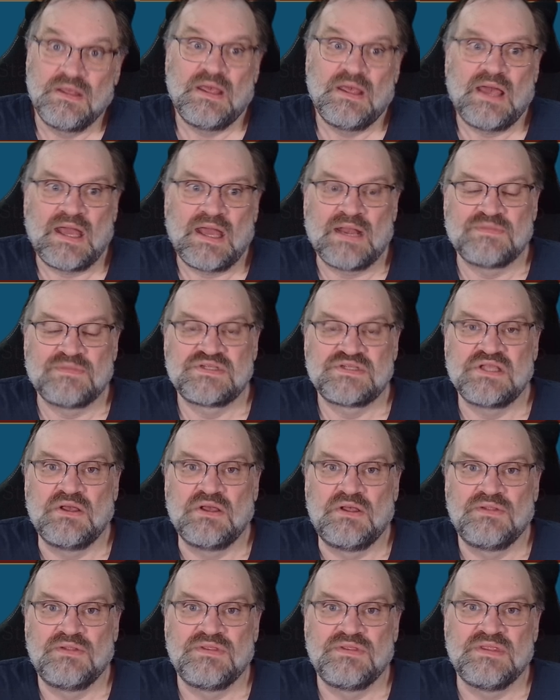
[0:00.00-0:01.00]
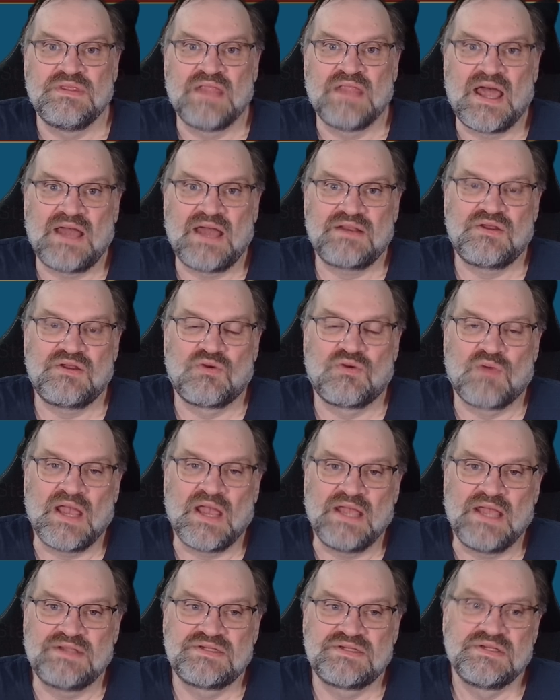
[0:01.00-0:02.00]
and I'm still not
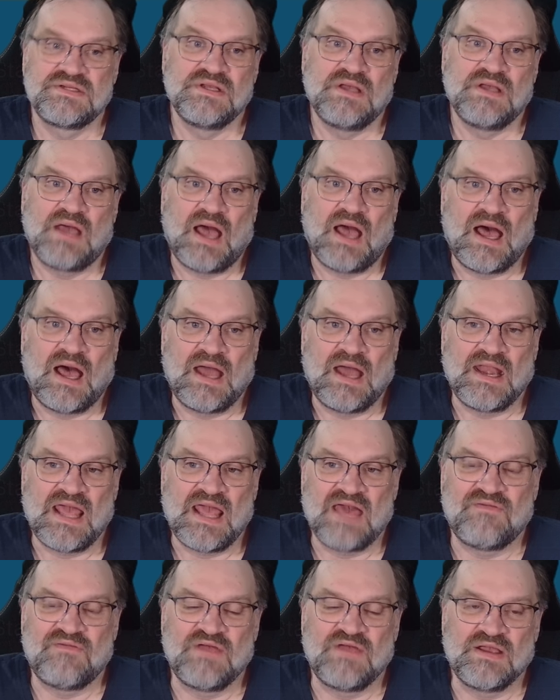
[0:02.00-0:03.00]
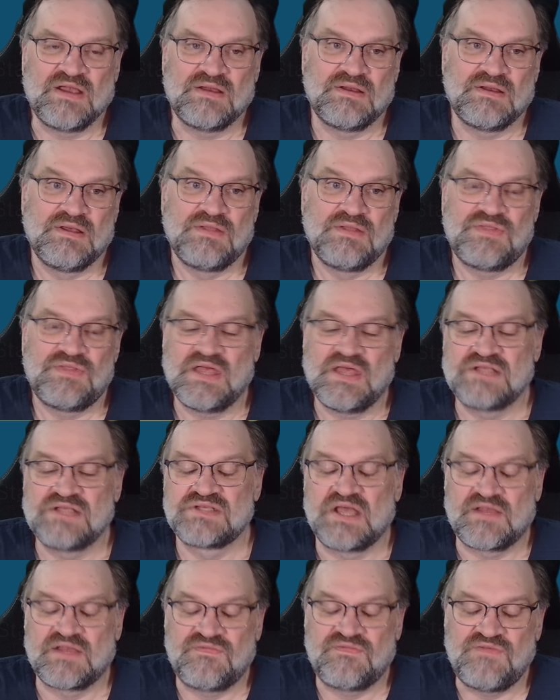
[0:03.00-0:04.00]
great on having things
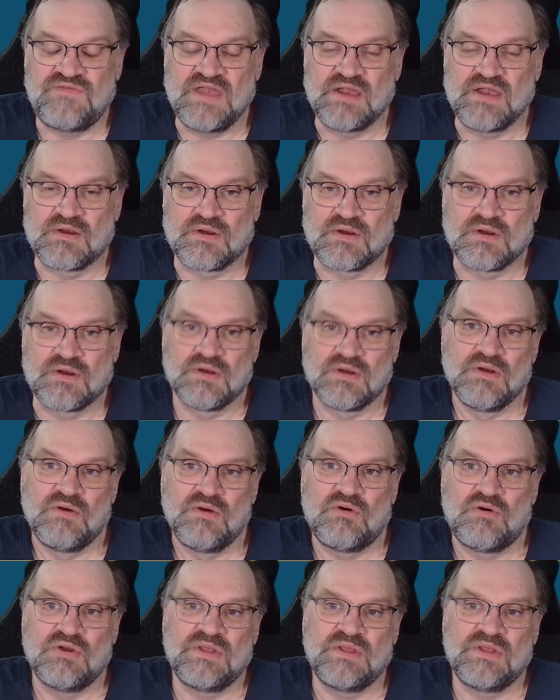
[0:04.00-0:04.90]
like fear or the